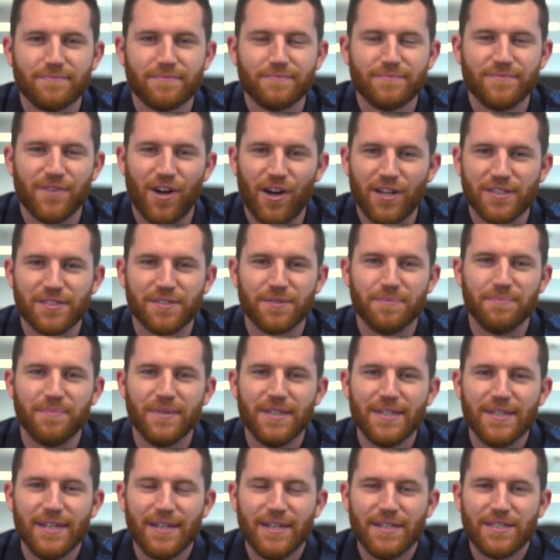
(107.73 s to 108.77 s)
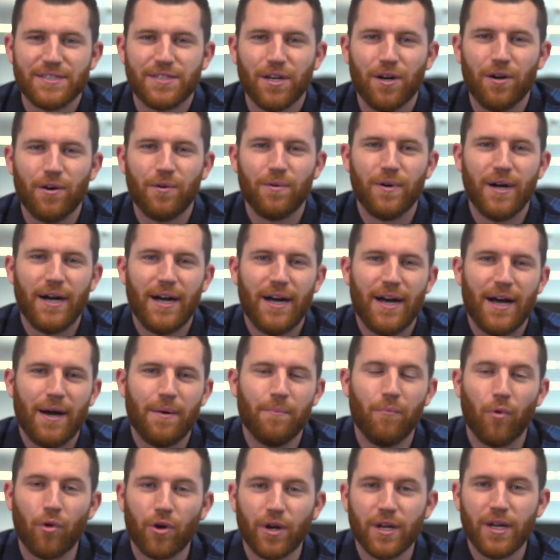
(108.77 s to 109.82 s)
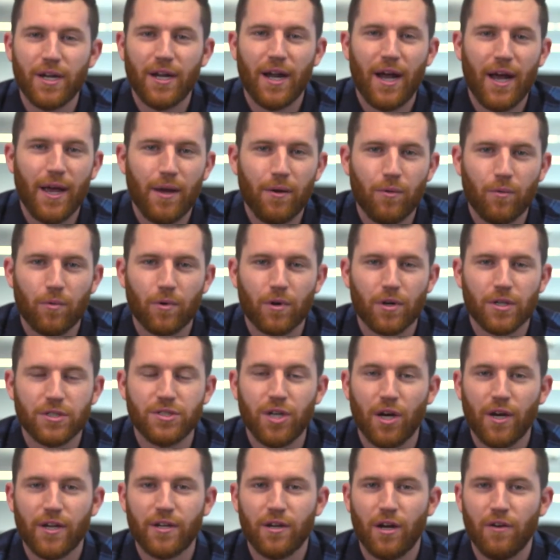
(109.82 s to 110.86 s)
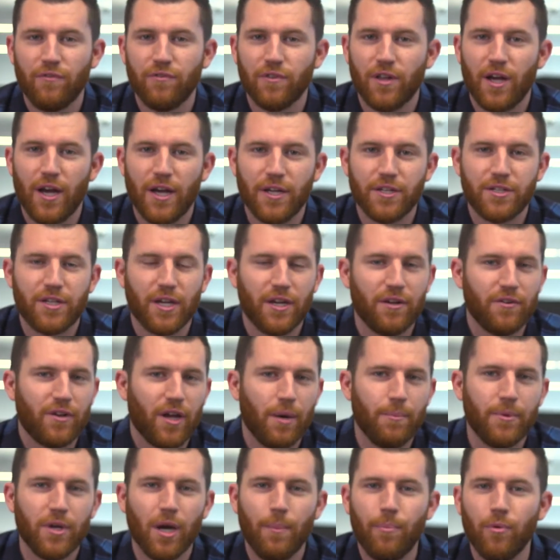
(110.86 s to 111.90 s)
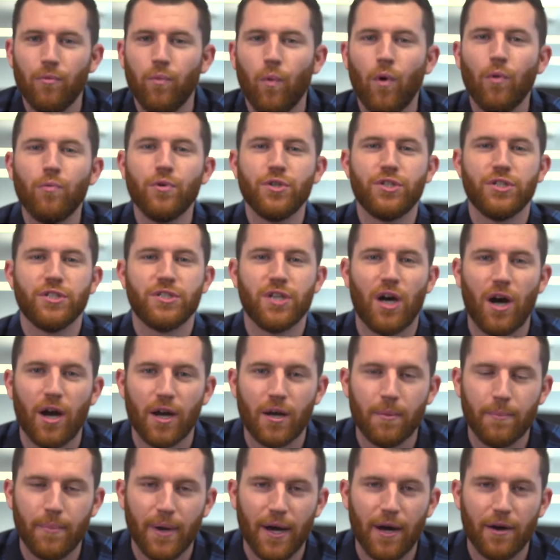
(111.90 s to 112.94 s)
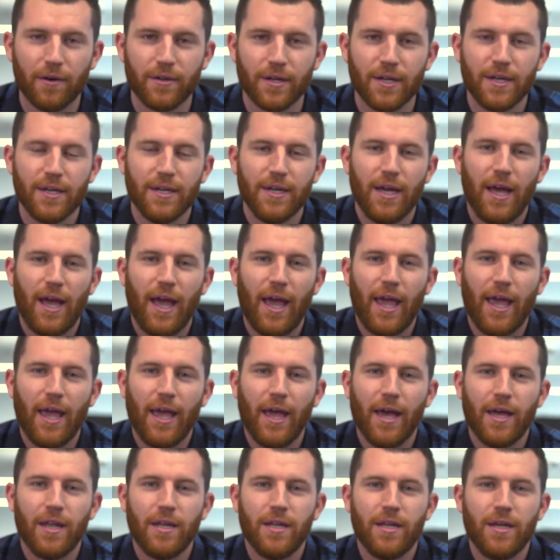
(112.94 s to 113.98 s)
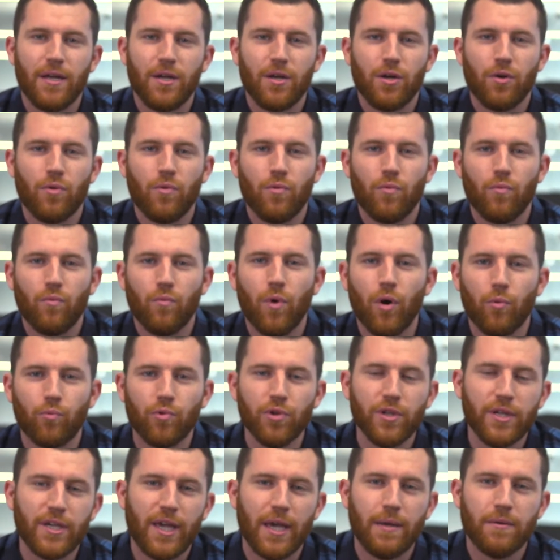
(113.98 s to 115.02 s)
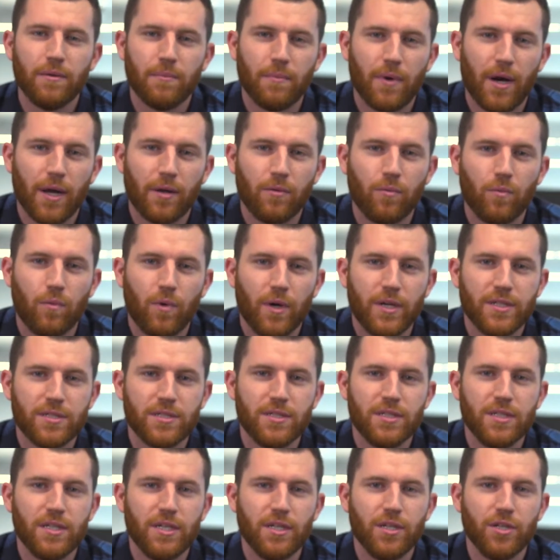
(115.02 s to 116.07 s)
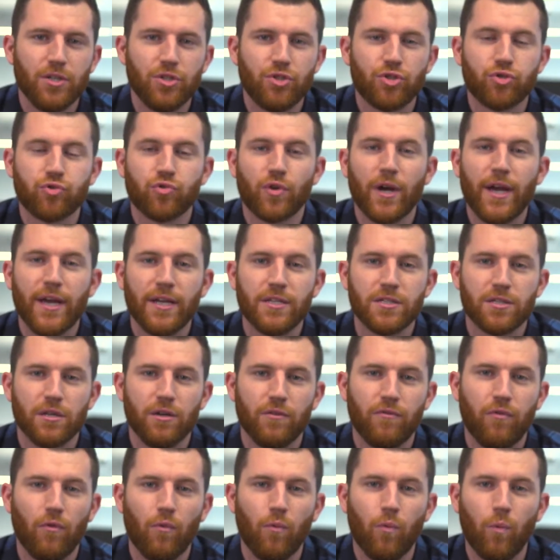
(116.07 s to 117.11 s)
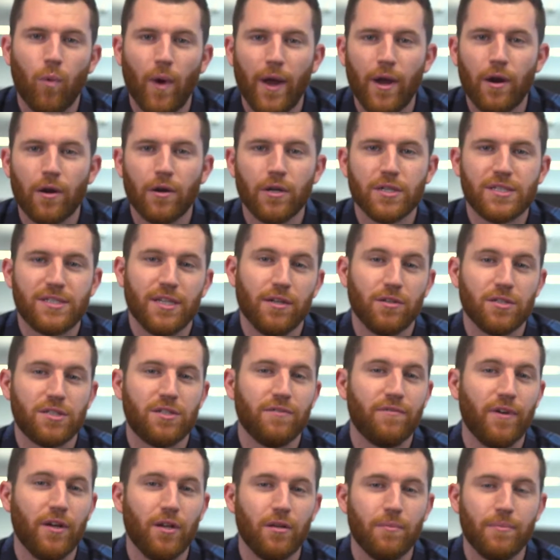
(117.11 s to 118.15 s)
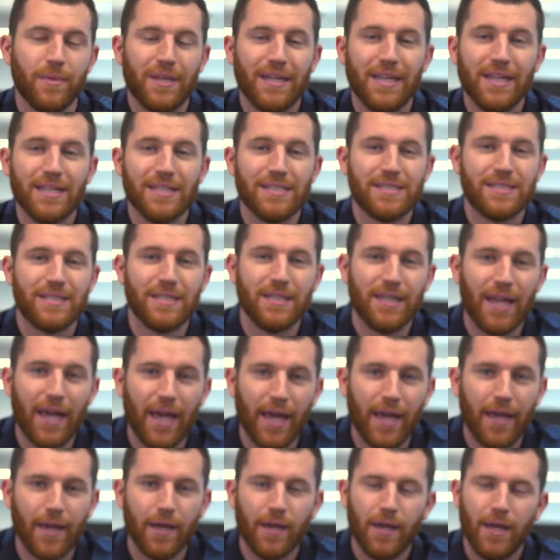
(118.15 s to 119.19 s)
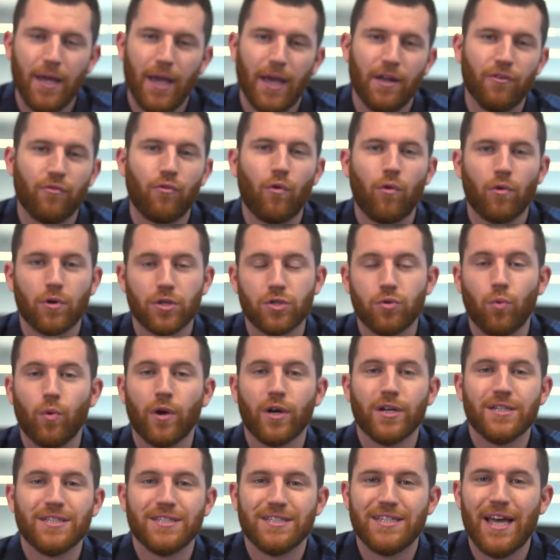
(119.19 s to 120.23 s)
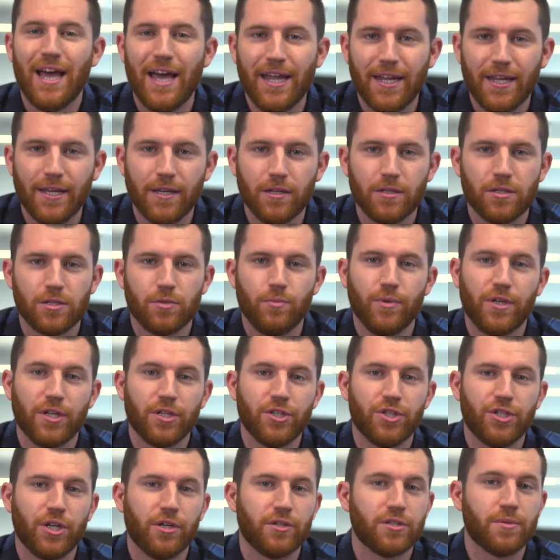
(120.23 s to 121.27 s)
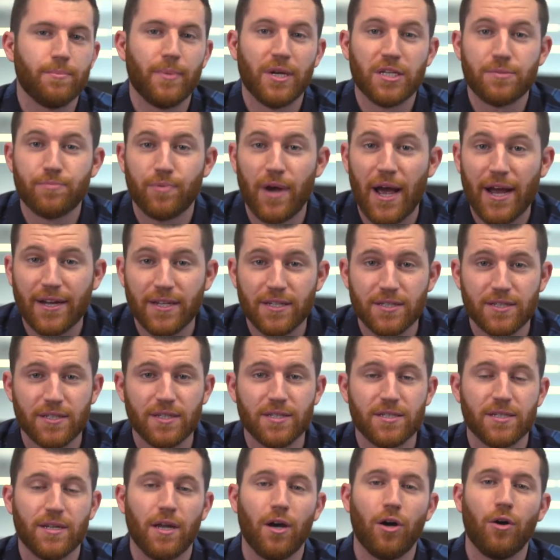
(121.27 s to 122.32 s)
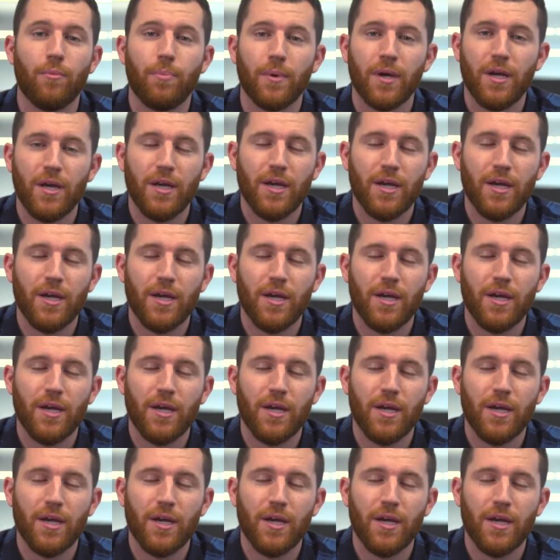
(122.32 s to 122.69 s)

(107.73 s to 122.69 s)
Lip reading: Awesome. So Morgan and I were talking offline, kind of coming up with what we should talk about. And what really came to mind was the trends of where sales development is today, and of course where it's heading, so we can share some best practices and help